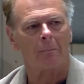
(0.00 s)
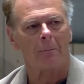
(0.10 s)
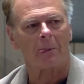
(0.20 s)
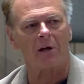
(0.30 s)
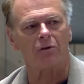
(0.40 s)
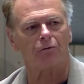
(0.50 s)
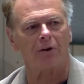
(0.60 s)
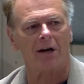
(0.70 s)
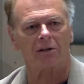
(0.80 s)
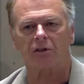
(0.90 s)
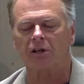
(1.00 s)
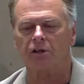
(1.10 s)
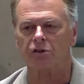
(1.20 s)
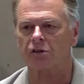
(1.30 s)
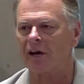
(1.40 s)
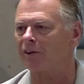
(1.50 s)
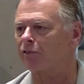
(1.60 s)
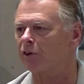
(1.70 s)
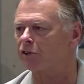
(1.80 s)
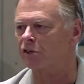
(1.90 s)
And the fact that his
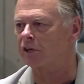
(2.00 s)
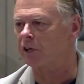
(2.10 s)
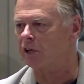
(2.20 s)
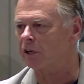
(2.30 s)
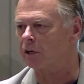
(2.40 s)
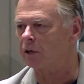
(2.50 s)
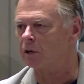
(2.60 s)
ethnicity